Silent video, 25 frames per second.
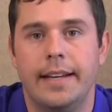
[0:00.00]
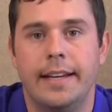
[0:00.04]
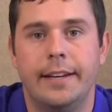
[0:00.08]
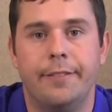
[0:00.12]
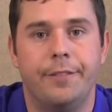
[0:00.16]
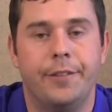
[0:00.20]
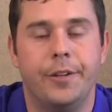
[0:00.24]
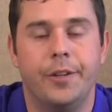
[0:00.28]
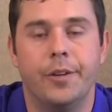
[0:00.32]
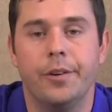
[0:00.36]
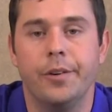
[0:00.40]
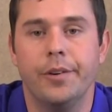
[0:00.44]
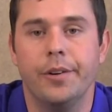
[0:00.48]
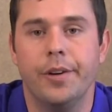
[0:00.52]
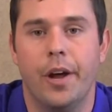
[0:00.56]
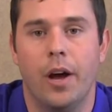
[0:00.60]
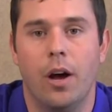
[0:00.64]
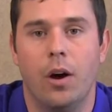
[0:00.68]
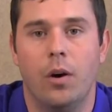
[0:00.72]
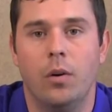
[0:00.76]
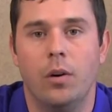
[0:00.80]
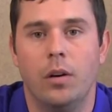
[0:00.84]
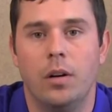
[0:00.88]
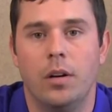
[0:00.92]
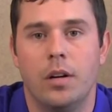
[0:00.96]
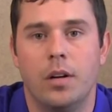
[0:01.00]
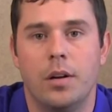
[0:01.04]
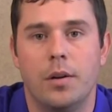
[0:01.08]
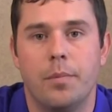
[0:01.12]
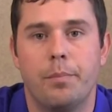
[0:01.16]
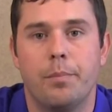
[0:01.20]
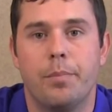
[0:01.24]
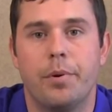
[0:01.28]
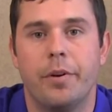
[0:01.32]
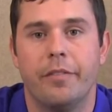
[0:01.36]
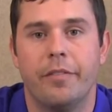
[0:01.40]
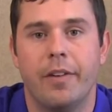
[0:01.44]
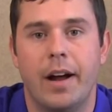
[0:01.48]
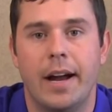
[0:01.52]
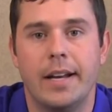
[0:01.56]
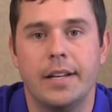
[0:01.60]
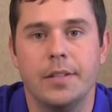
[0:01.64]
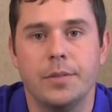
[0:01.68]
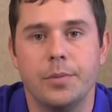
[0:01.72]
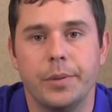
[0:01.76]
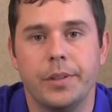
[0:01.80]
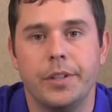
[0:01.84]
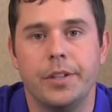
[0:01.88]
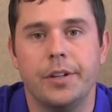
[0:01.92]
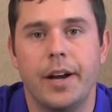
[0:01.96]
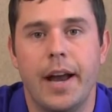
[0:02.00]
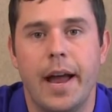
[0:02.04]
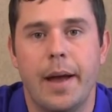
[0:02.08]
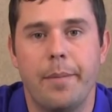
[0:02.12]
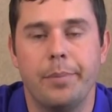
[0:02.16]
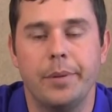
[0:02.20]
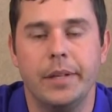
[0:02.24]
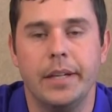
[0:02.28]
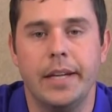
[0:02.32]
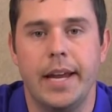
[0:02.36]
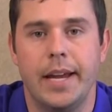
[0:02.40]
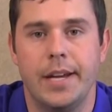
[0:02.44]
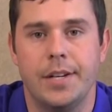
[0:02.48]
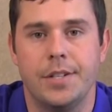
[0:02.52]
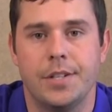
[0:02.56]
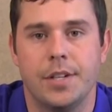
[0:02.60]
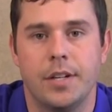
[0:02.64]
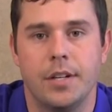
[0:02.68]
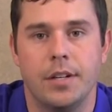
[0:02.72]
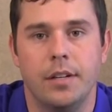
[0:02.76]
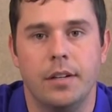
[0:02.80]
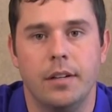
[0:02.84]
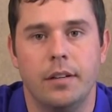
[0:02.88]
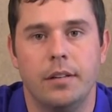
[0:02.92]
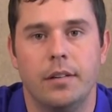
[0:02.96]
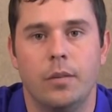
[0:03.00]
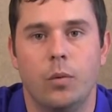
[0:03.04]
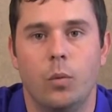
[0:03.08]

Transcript: If you don't know, provide us with your application.